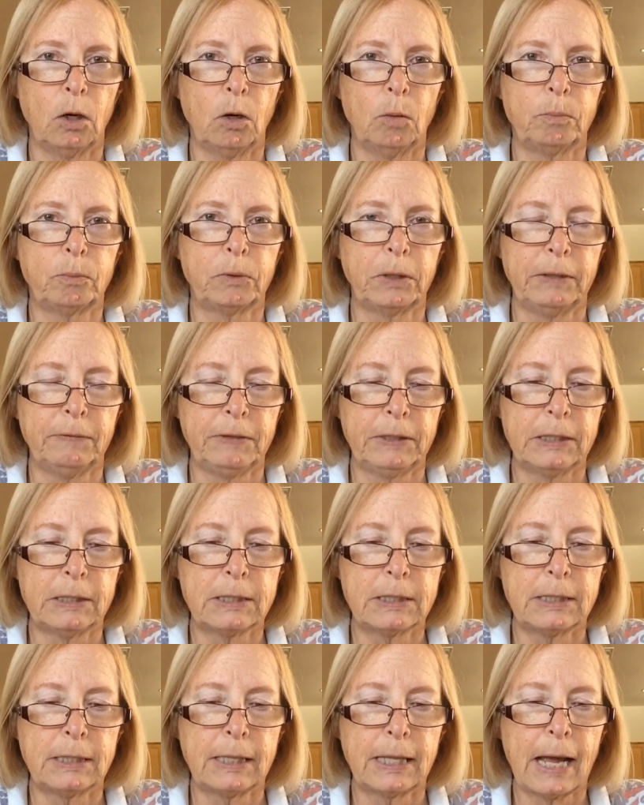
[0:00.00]

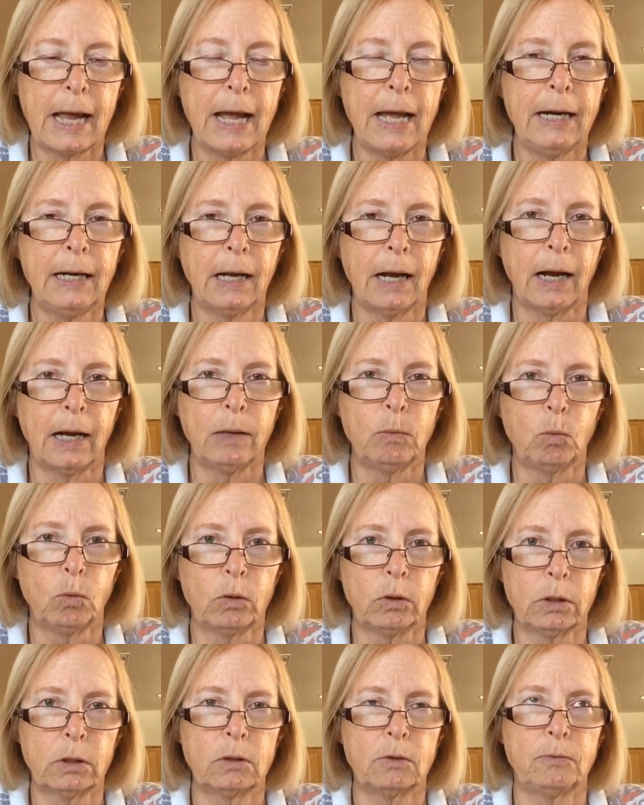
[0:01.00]
Previous to that, I
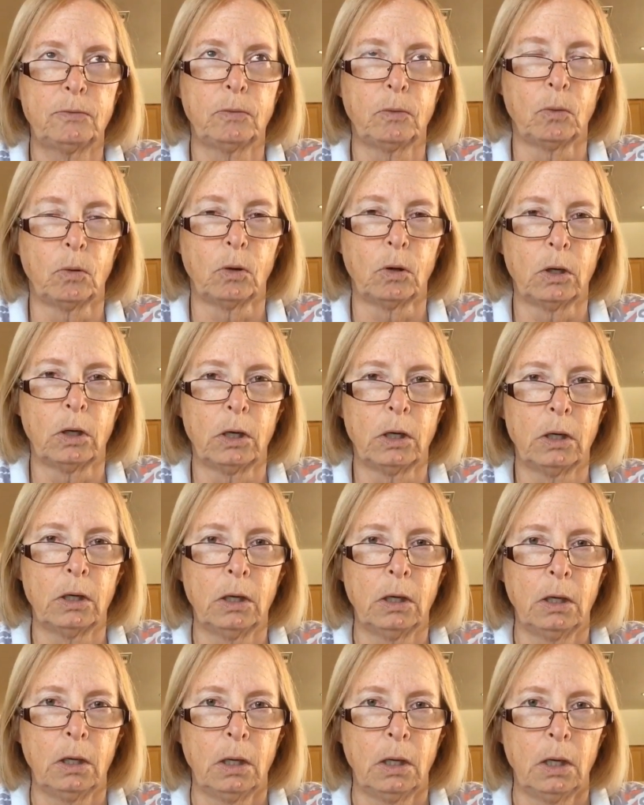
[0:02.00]
worked
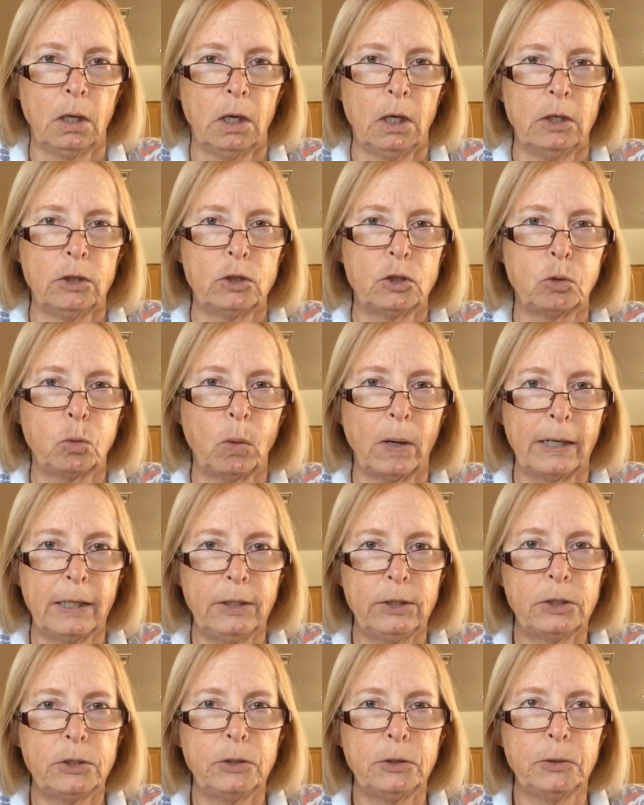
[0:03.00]
for
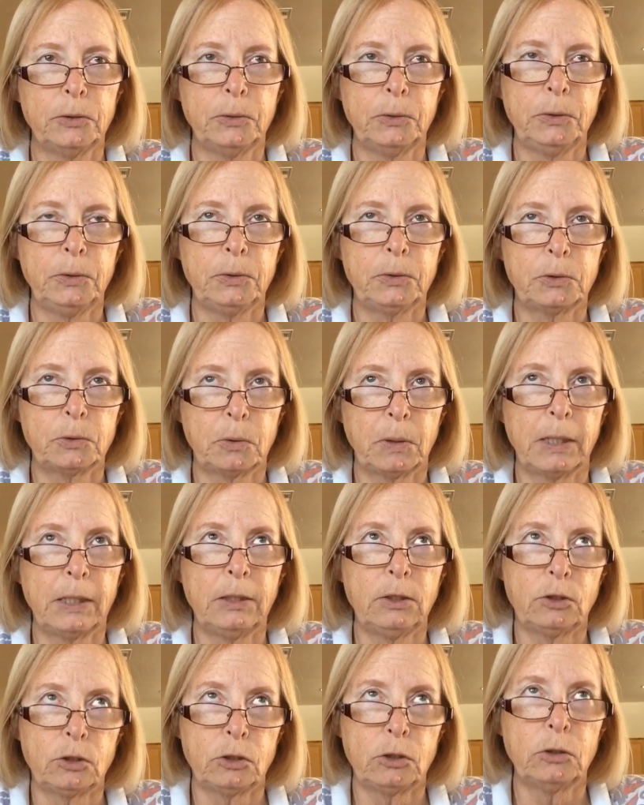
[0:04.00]

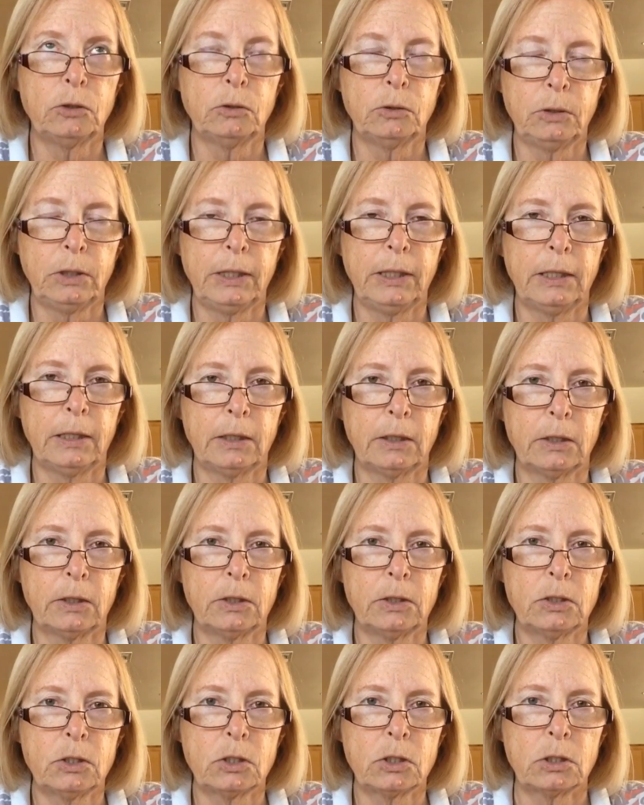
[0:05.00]
22
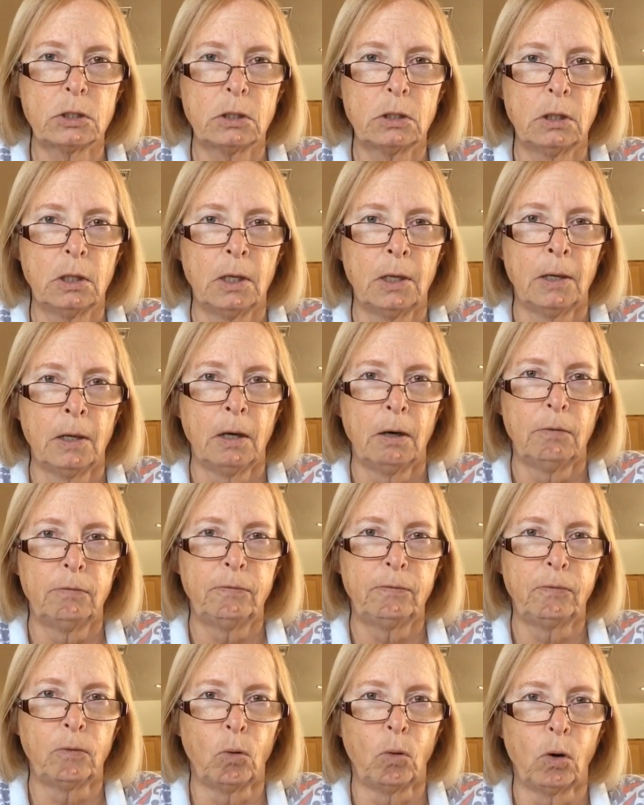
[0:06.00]
years
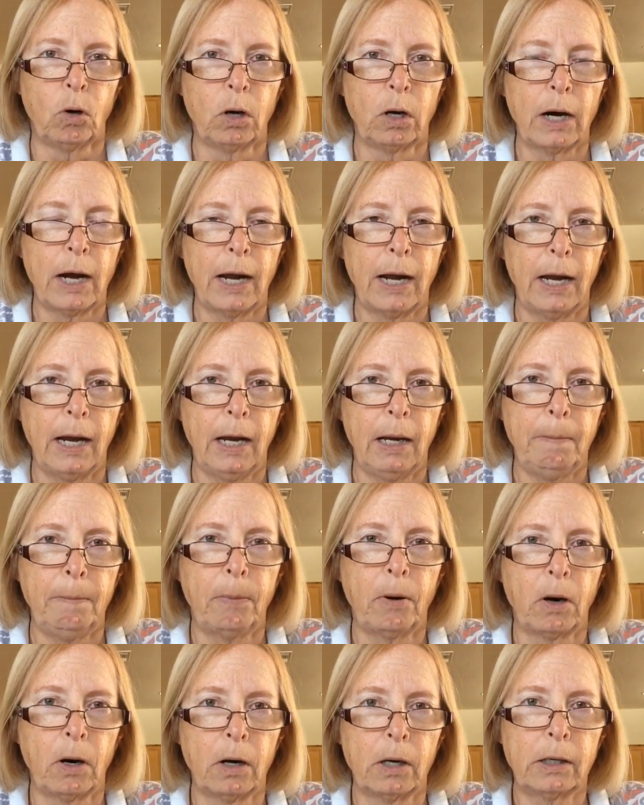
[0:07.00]
for a
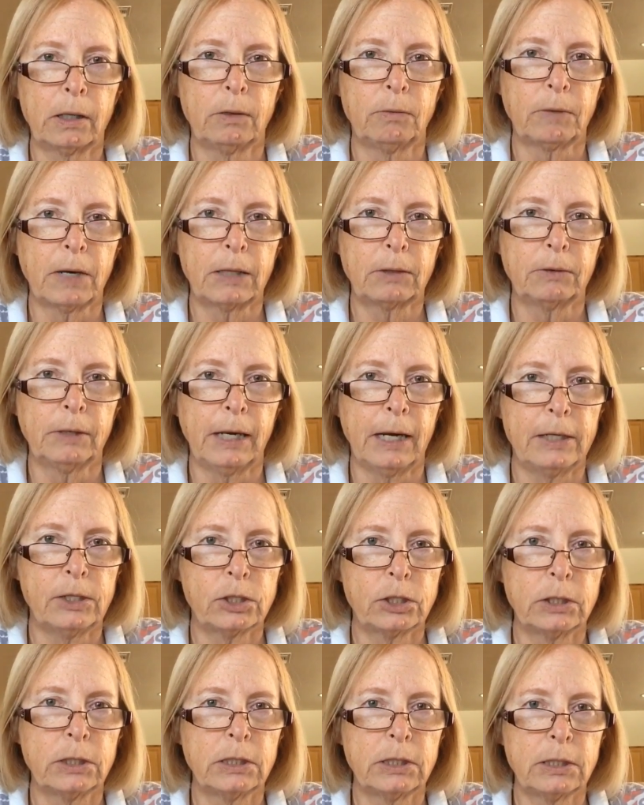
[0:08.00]
park and
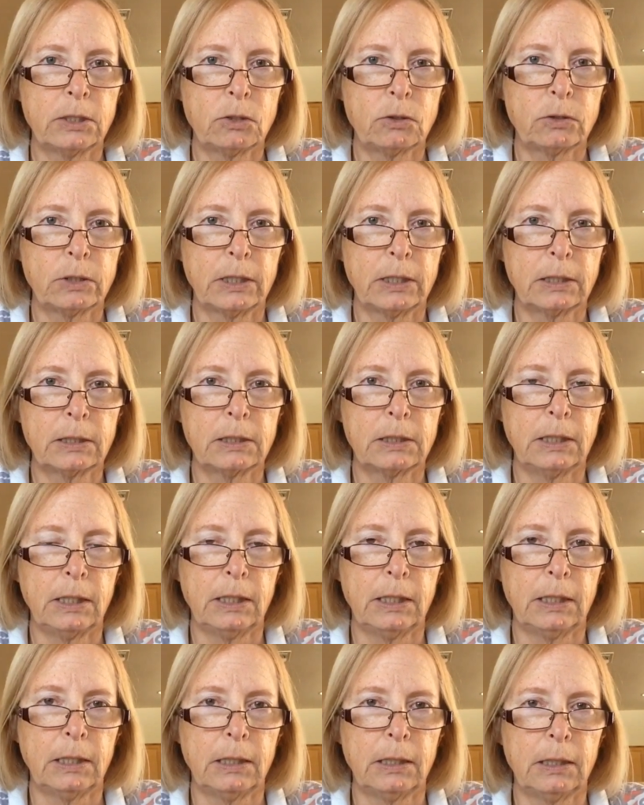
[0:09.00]
recreation district
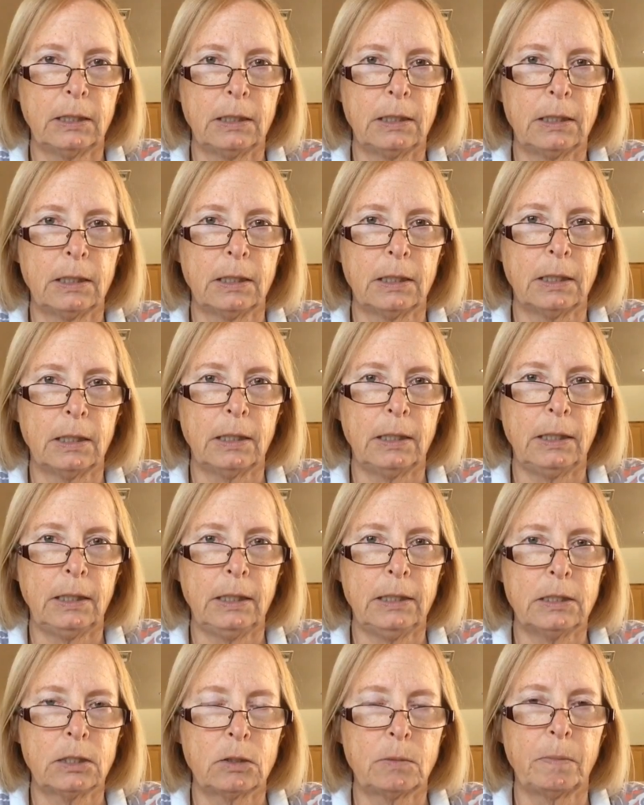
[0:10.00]
in the
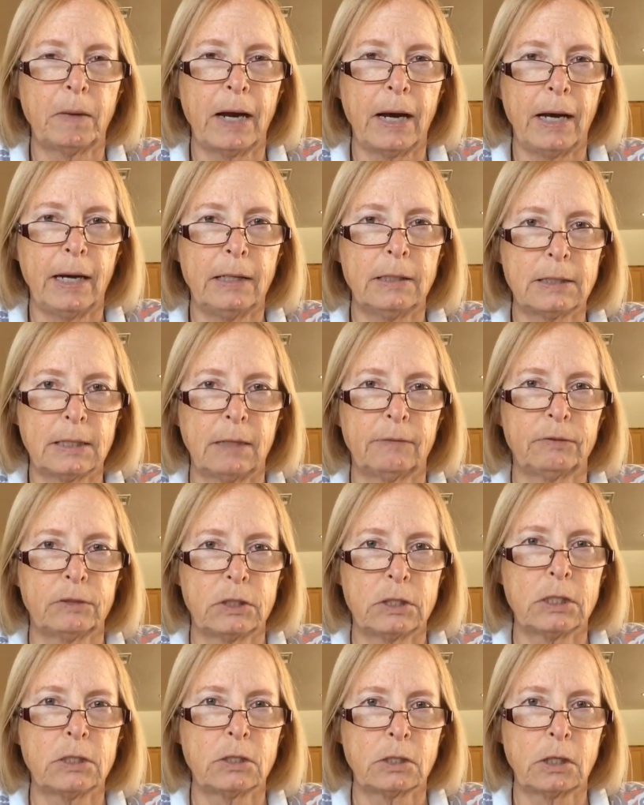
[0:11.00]
East Bay, San
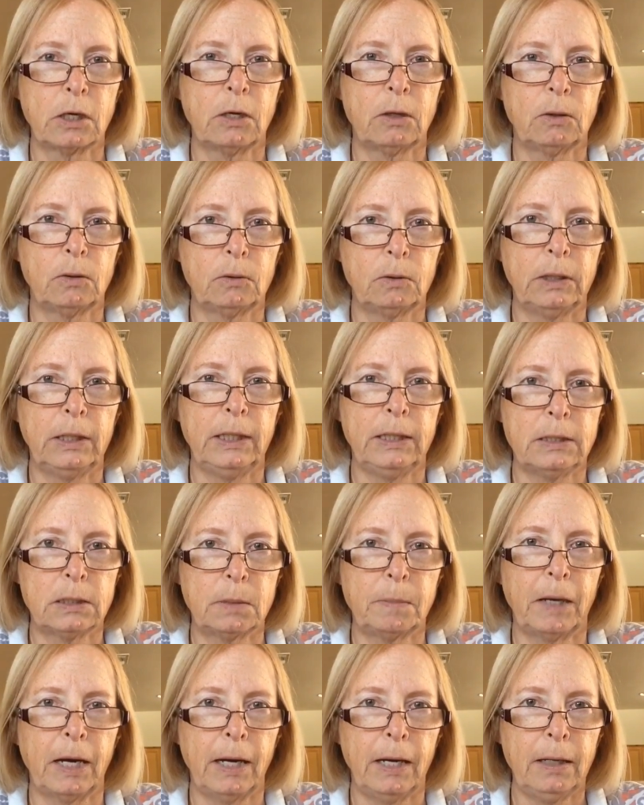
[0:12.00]
Francisco
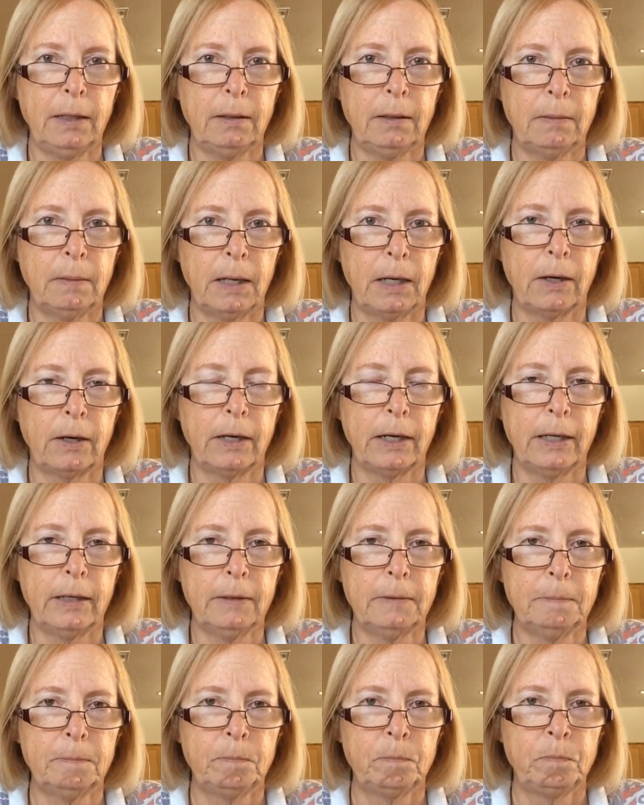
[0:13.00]
East Bay area.